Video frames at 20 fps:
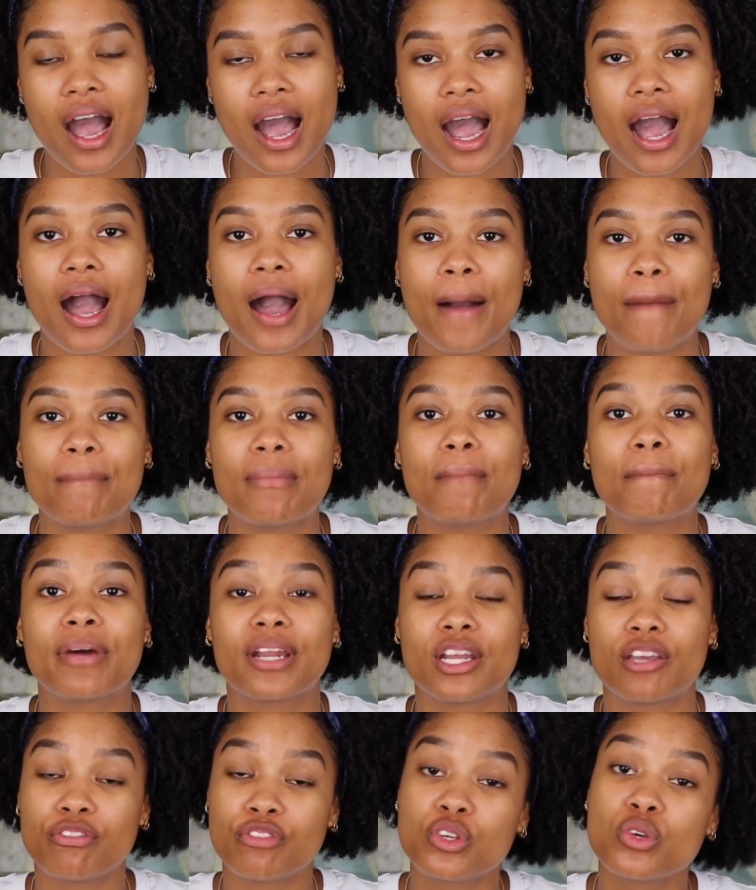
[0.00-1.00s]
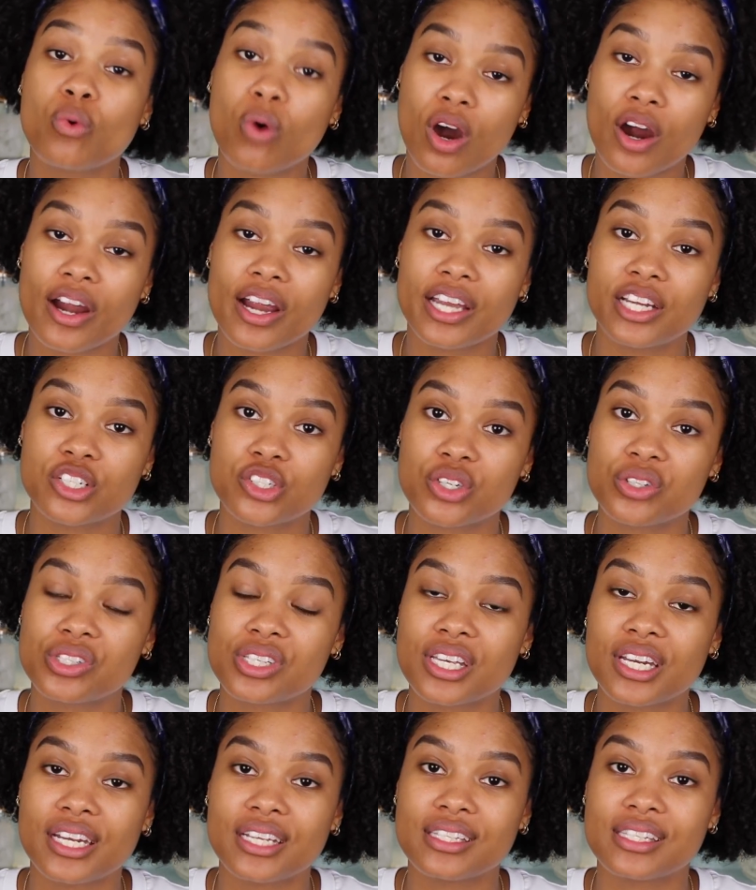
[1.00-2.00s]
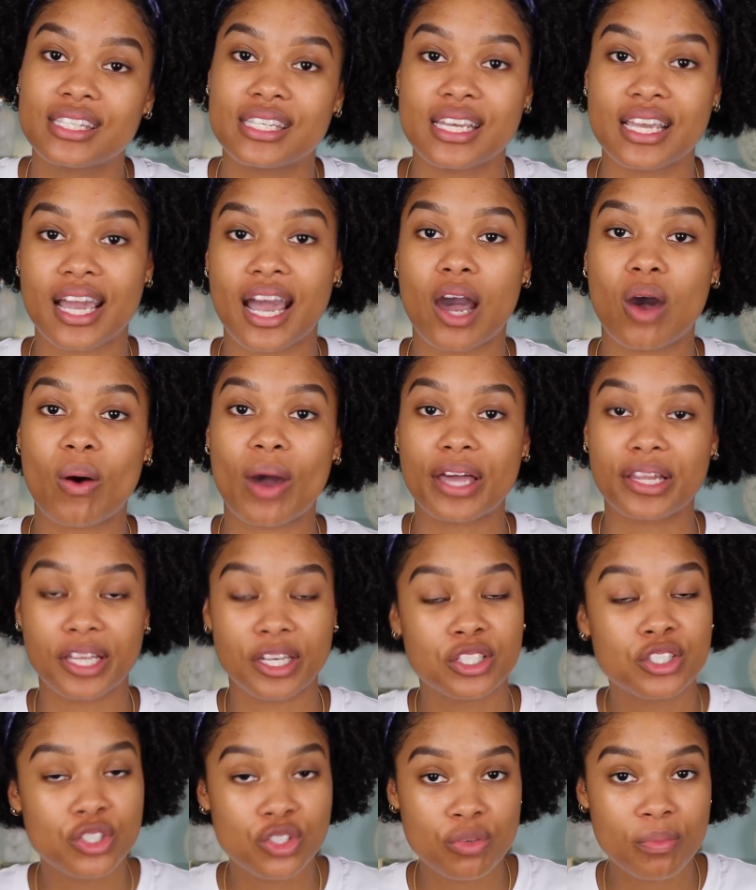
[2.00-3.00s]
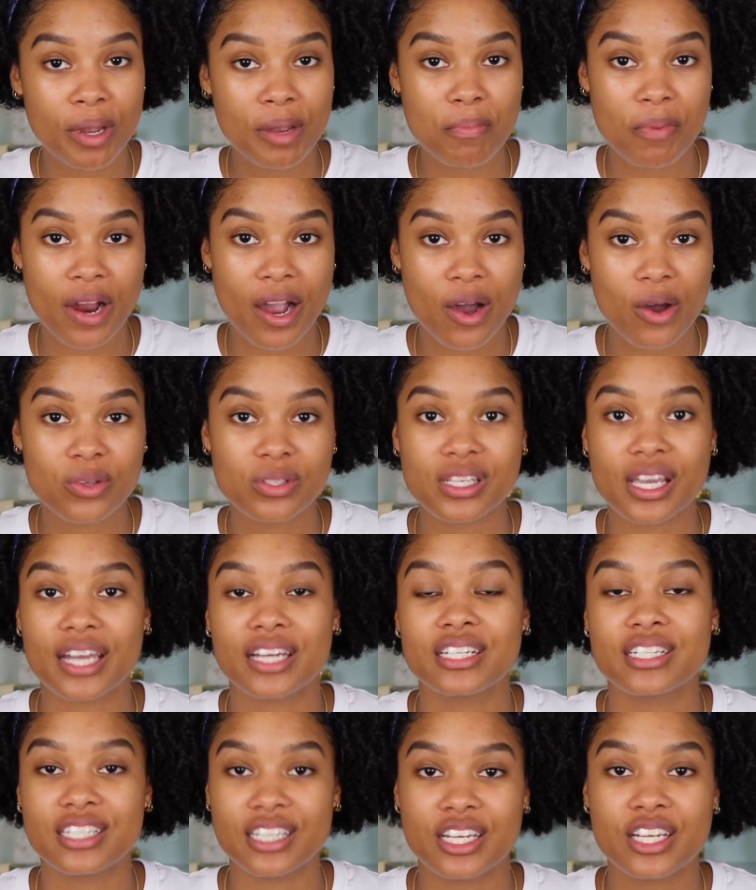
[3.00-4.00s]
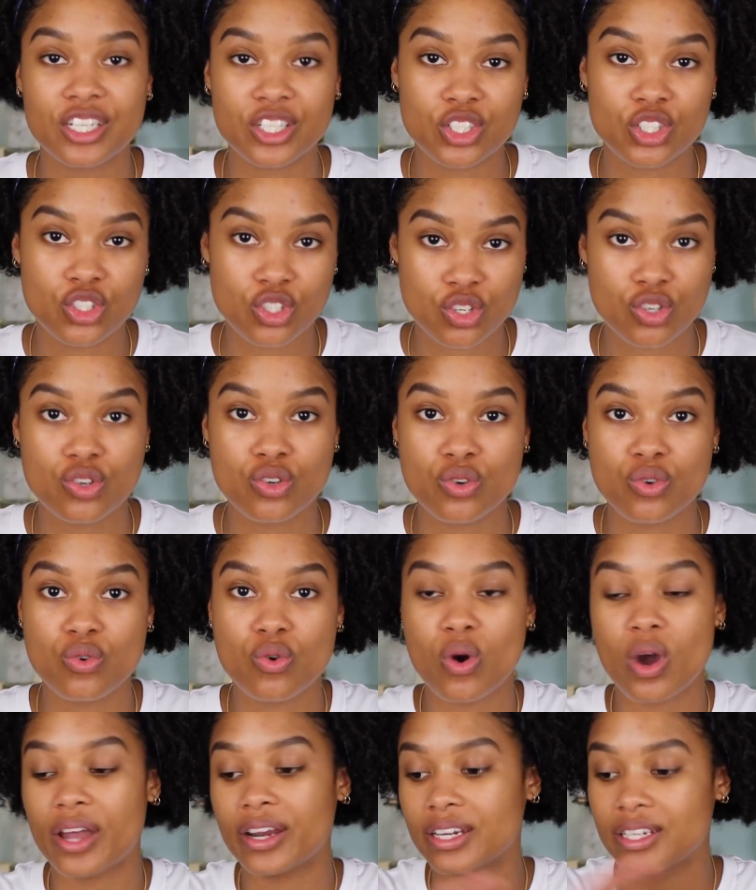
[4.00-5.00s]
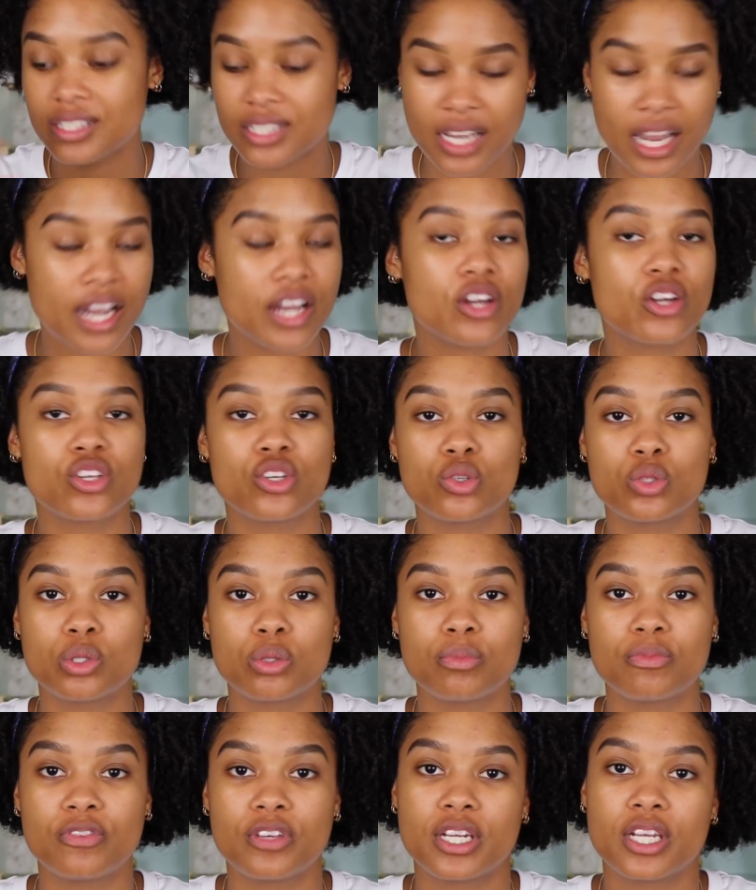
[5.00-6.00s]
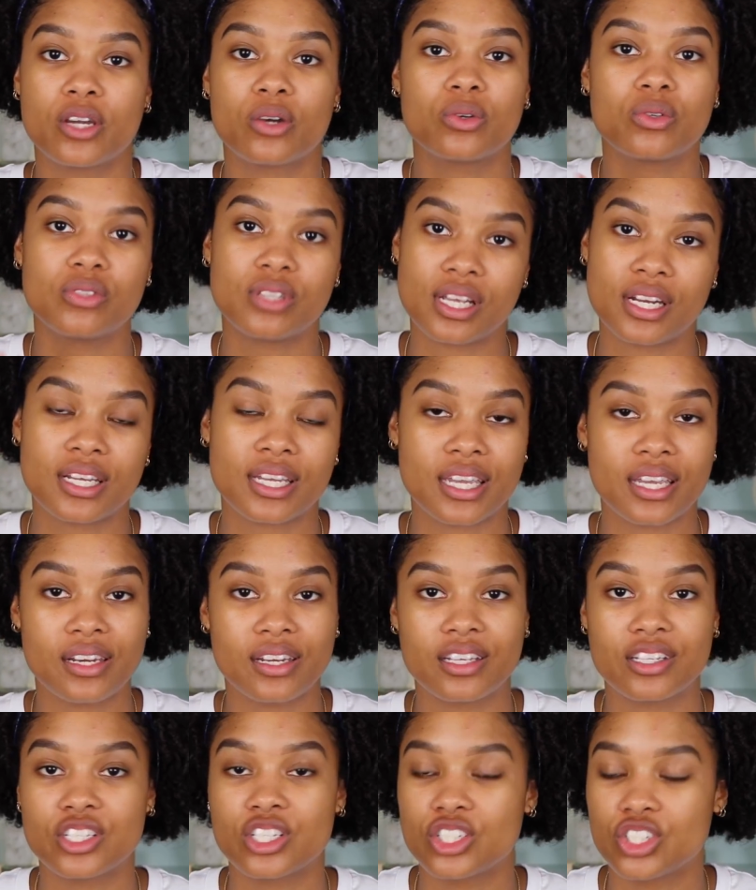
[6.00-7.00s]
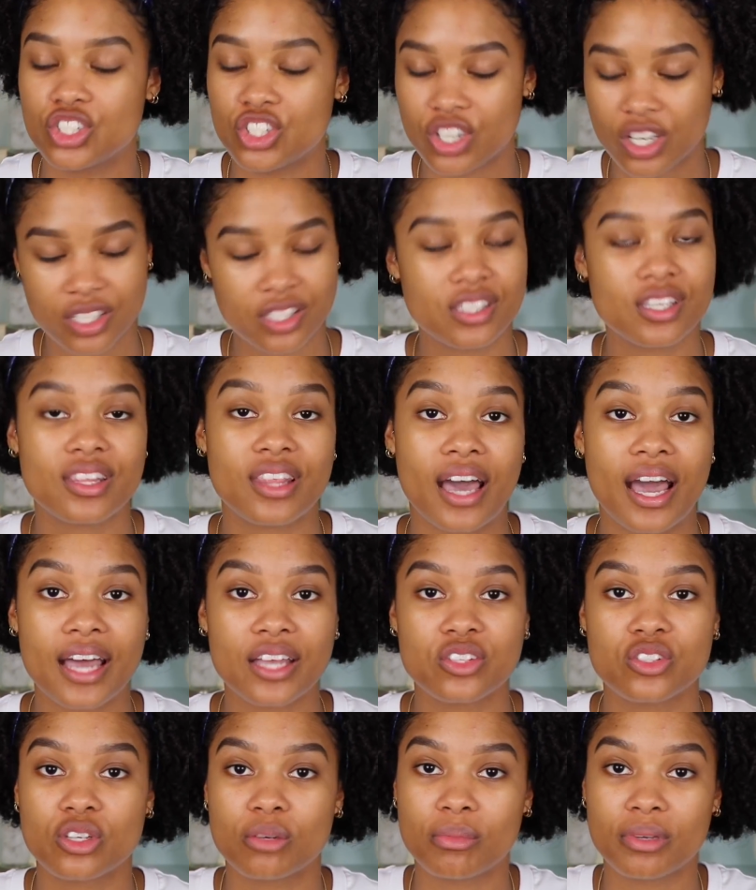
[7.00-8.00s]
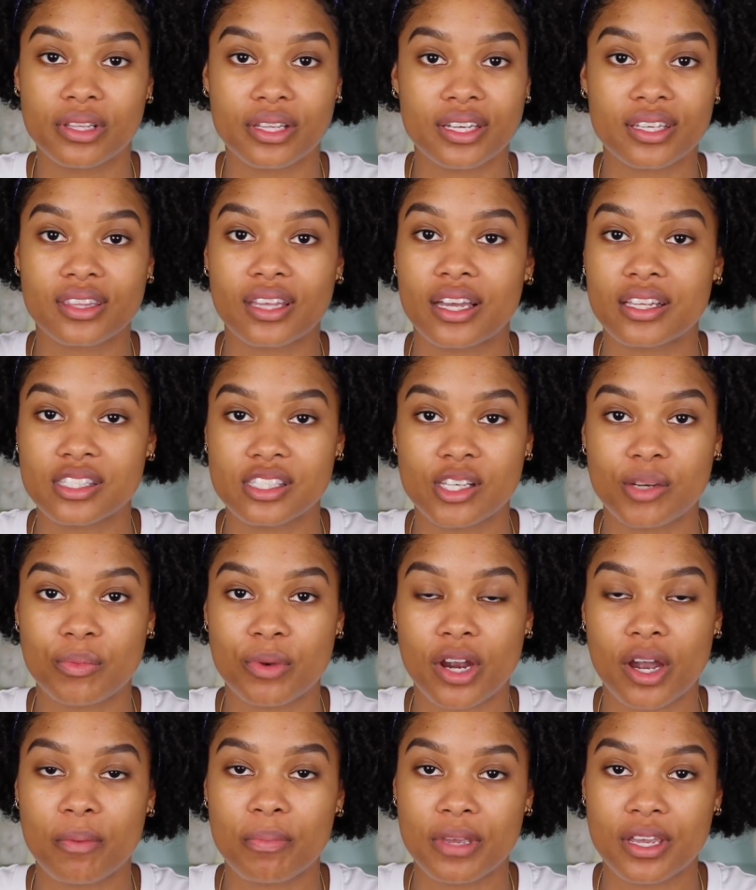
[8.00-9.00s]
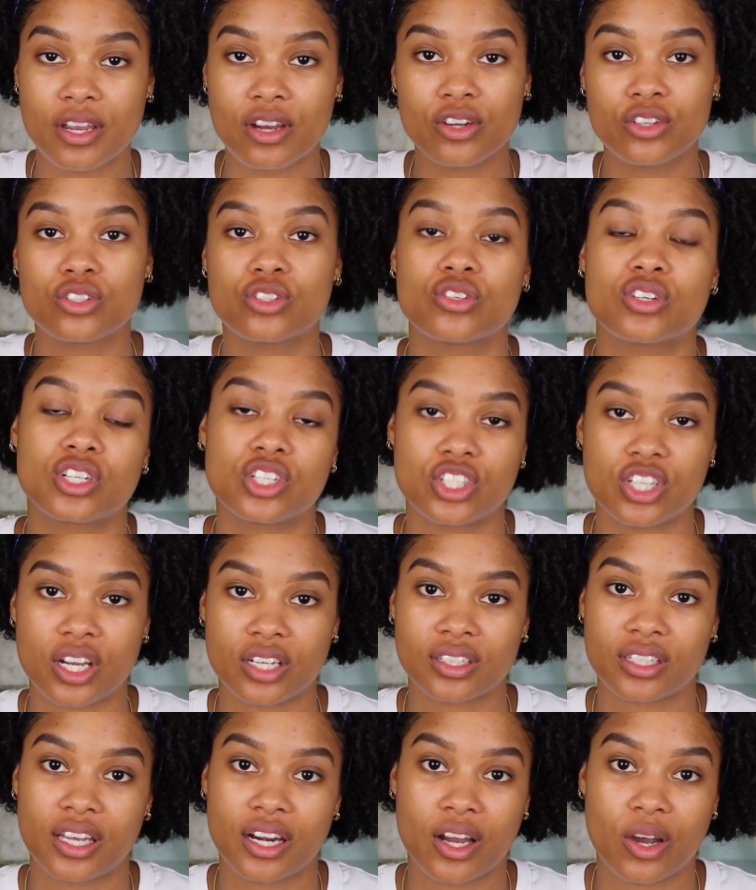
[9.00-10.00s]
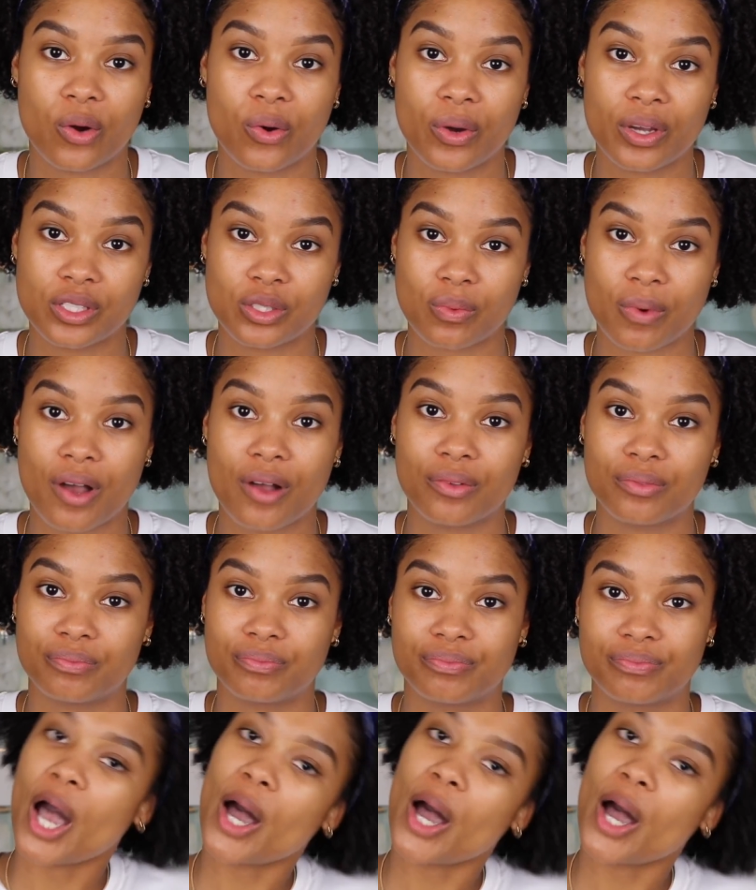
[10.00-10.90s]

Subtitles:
But if you are interested in seeing how I like to do my brows, I did do an entire YouTube video dedicated just to that, so I'm gonna link that somewhere up here so you can check that out as well.